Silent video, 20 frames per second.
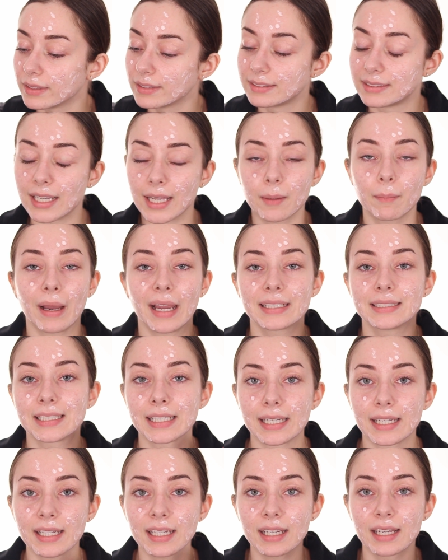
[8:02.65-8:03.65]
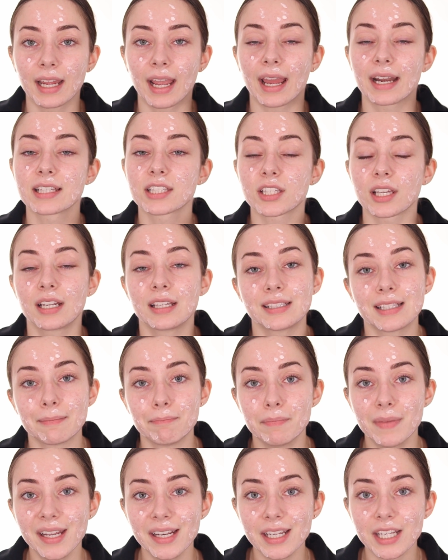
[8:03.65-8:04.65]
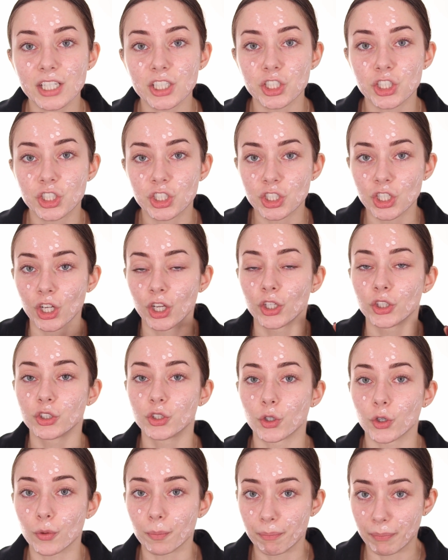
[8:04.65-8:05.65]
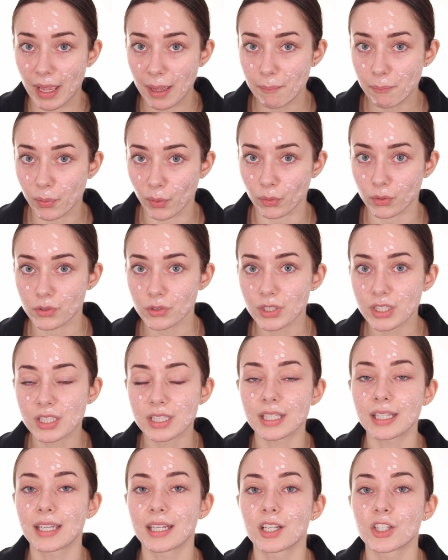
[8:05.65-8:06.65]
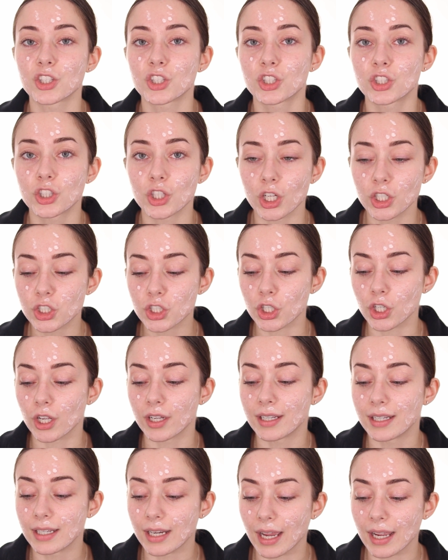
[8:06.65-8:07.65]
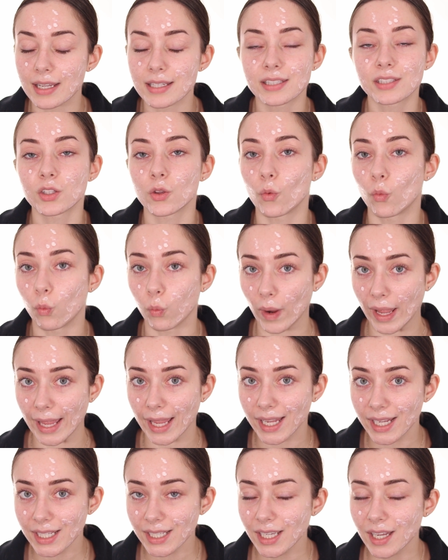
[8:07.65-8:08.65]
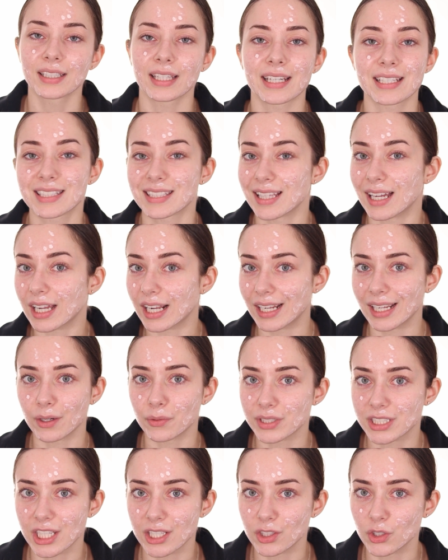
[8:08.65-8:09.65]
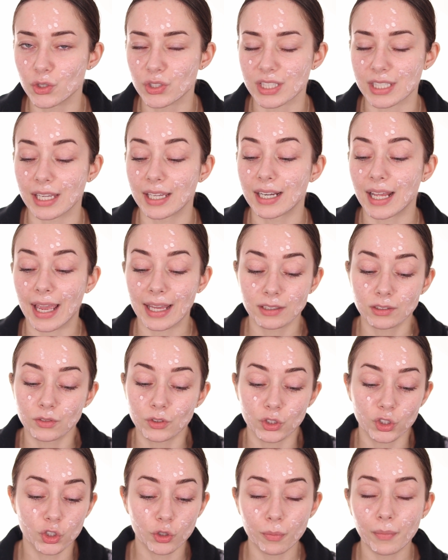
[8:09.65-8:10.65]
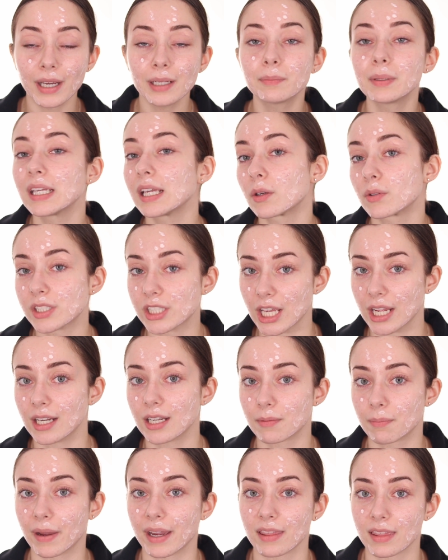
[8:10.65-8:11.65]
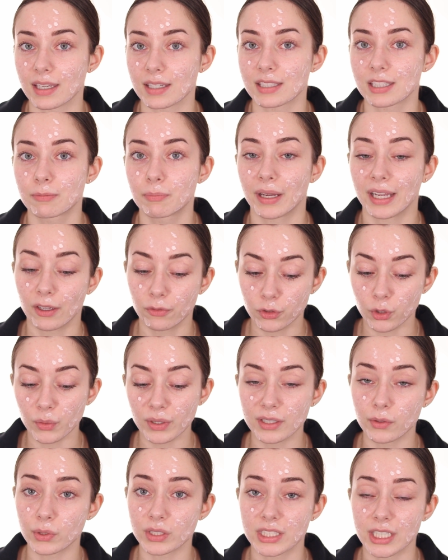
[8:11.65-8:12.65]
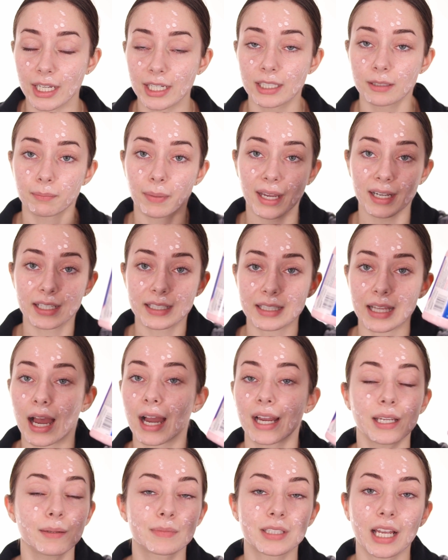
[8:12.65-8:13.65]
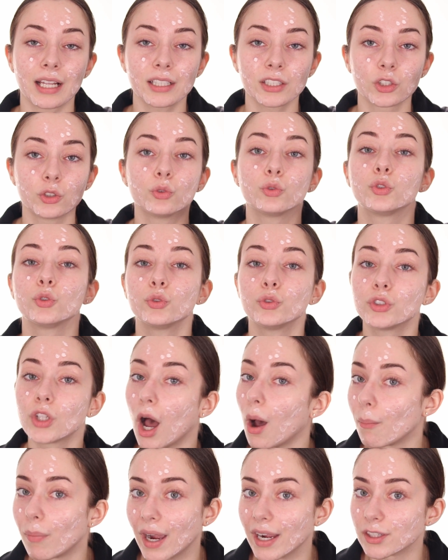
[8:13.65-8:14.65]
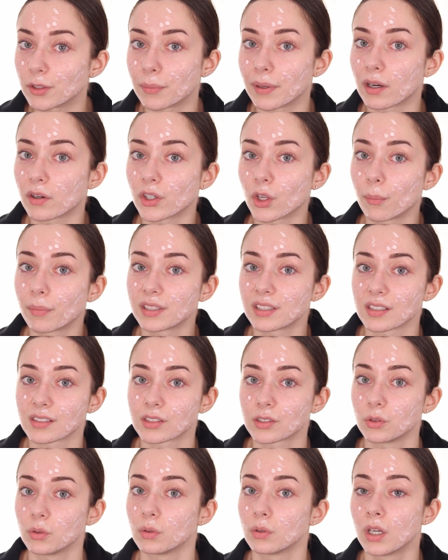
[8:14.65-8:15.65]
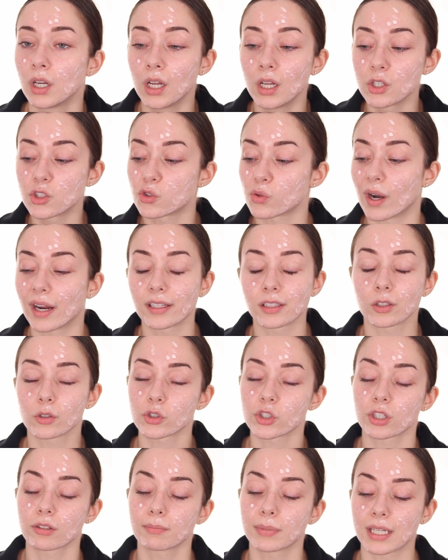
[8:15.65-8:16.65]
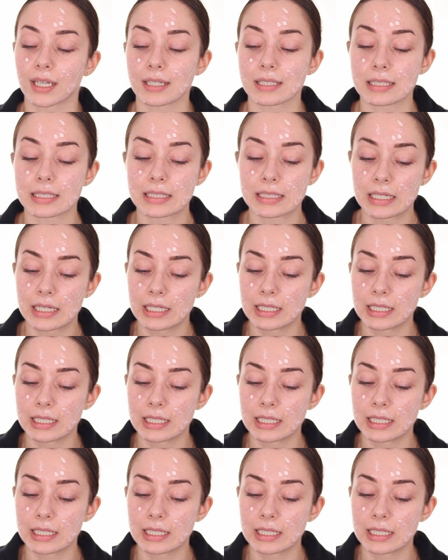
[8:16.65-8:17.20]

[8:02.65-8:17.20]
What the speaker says: day by day, and it's going to diminish your pimples in such a nice way. Like, it's not going to irritate your skin, and you might be irritated by this, but if you're irritated by this, I am telling you, do not buy the Mario Badescu Drying Lotion, because